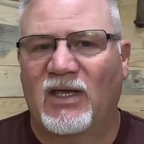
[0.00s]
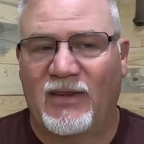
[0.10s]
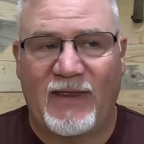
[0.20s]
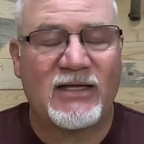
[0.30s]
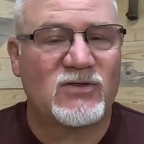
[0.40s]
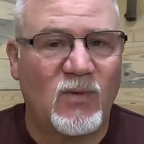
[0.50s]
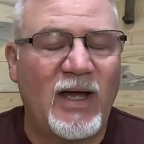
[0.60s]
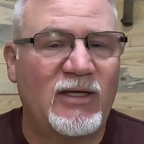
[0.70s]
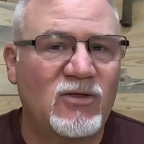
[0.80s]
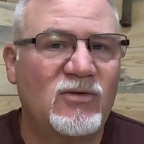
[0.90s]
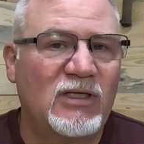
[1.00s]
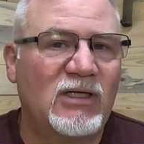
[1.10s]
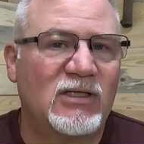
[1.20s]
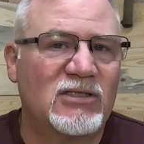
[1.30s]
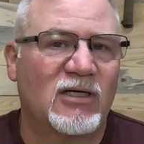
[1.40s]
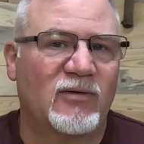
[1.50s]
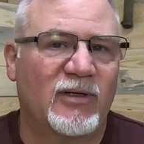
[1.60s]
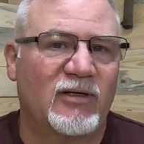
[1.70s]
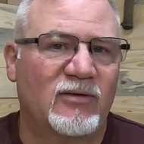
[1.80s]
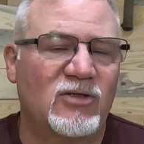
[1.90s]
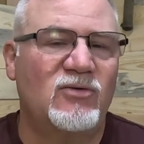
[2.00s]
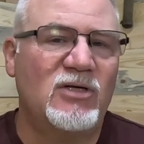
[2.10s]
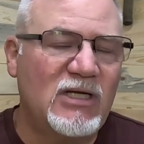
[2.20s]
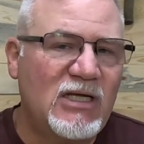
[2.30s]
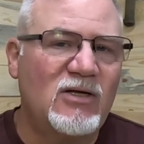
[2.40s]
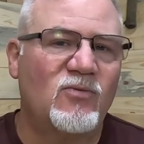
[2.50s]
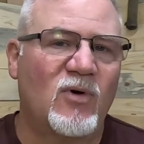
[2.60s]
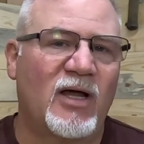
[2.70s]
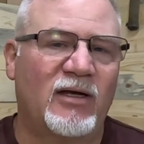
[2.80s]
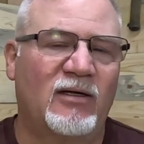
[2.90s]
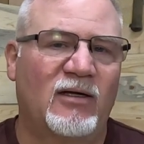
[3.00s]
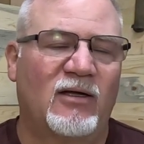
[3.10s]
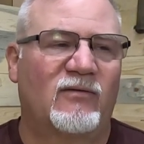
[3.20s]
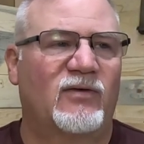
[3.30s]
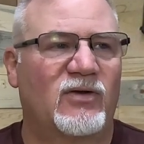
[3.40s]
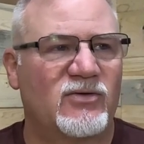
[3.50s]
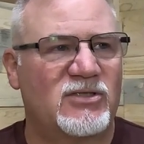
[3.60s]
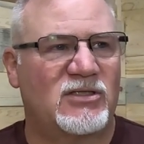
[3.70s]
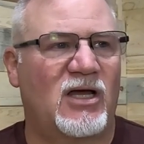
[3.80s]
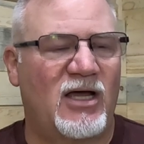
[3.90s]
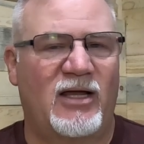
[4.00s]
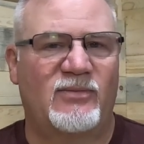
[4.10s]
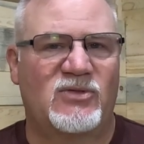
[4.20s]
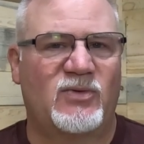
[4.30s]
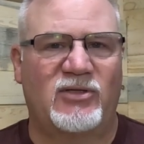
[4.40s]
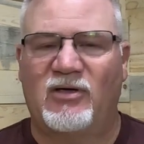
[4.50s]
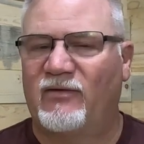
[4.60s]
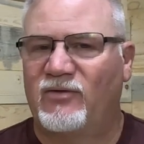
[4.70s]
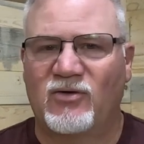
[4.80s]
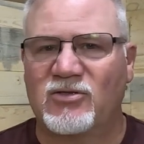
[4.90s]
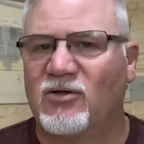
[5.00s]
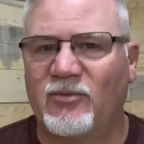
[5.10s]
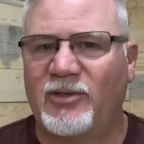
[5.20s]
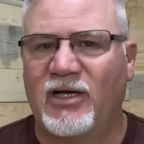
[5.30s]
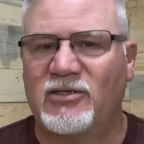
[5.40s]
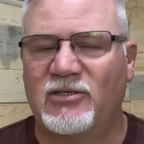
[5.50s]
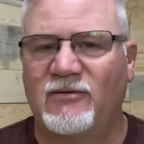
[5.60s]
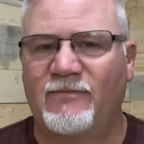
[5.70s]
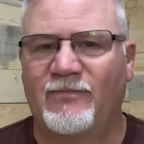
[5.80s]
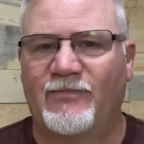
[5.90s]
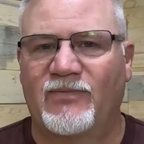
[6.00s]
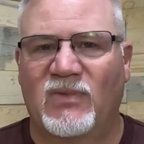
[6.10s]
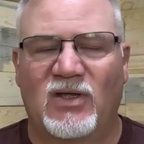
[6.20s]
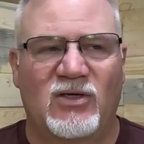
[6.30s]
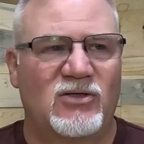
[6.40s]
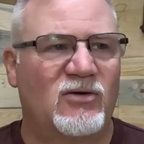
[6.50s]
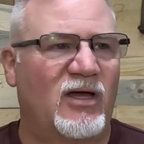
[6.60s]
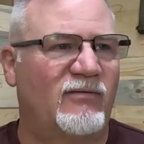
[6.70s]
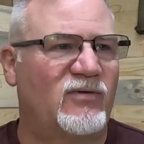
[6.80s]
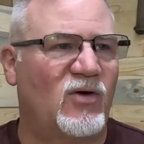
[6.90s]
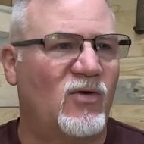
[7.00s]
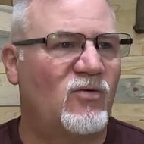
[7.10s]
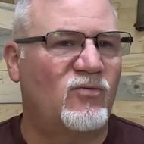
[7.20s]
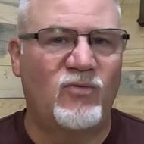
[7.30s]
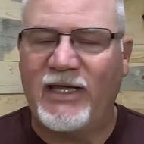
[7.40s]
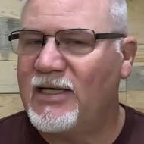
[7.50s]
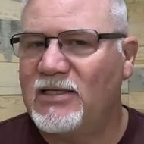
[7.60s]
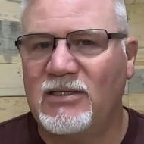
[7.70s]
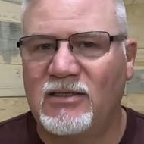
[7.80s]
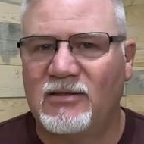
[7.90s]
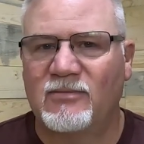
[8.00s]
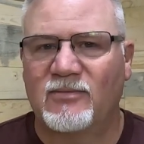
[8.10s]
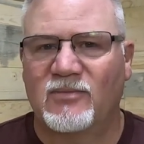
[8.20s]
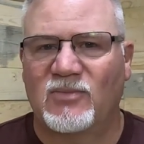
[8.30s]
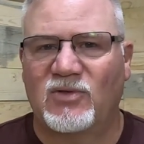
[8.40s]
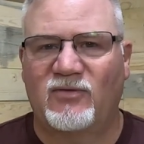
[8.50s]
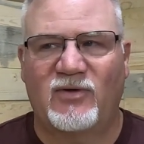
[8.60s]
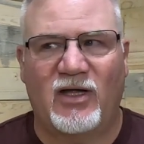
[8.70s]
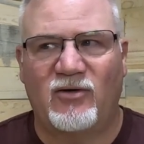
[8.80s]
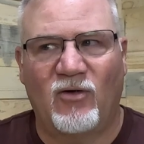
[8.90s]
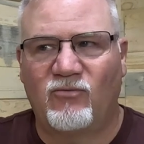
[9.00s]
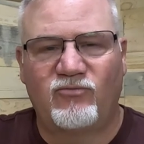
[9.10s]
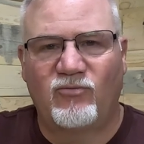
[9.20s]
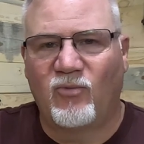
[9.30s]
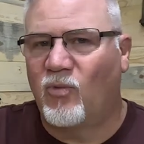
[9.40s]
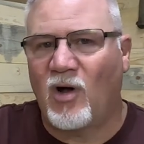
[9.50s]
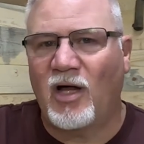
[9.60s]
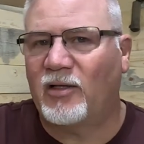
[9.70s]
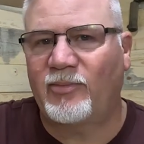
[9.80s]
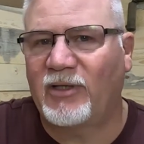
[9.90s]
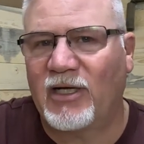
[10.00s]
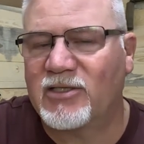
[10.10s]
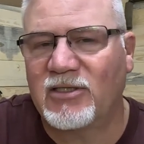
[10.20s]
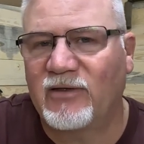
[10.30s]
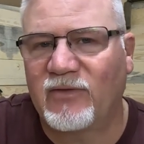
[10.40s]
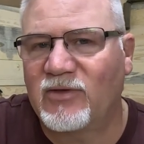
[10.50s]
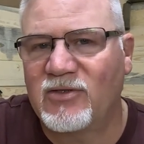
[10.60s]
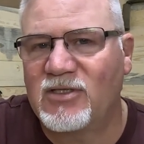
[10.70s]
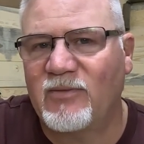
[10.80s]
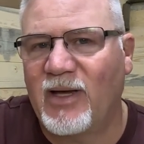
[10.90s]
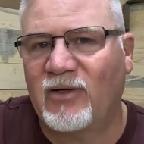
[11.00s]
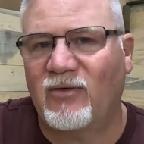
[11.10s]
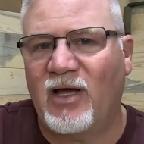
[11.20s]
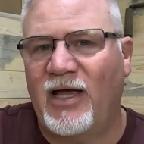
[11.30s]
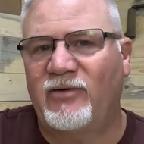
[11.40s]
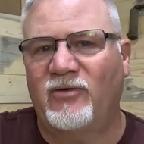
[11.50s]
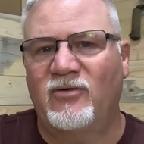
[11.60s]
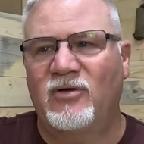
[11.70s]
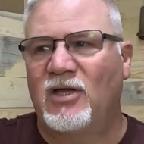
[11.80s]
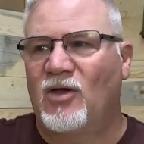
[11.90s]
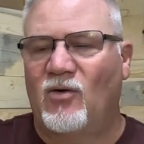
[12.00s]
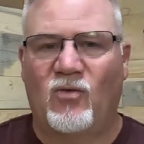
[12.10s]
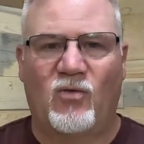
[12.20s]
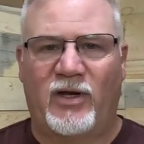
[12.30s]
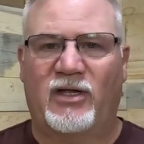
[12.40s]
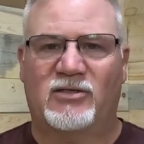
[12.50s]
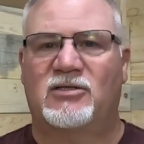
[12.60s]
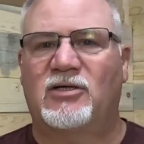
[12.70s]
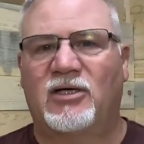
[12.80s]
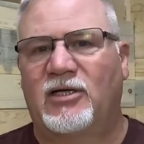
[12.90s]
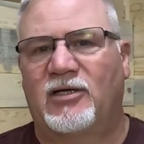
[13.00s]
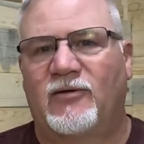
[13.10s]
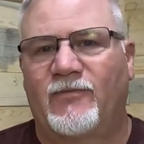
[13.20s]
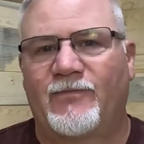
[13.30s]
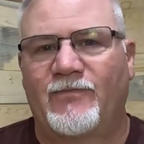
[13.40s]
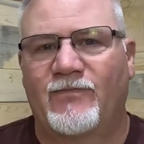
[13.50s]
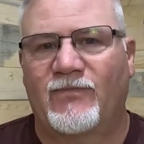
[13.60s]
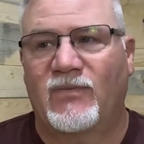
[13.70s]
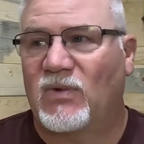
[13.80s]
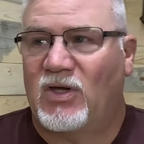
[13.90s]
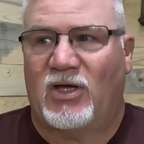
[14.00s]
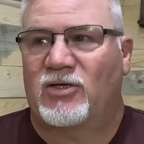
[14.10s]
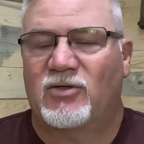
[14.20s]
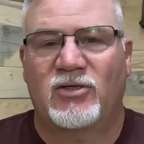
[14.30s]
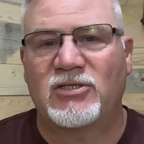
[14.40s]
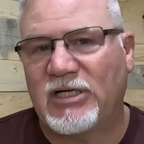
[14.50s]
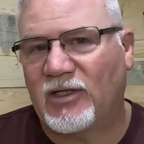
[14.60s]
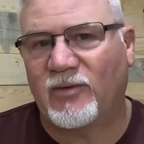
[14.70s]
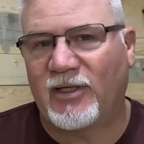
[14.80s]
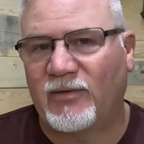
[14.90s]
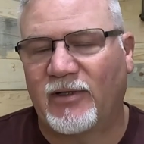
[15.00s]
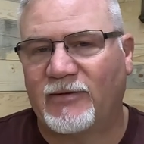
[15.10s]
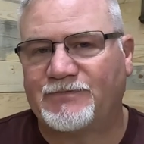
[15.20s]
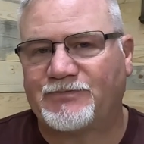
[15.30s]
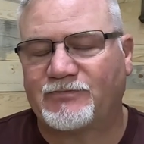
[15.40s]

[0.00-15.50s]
And that's why you need a generator. You need one for those times when you have no solar production, you have no wind, you've got no water production if you're using microhydro, what else are you gonna do? Gotta turn the generator on.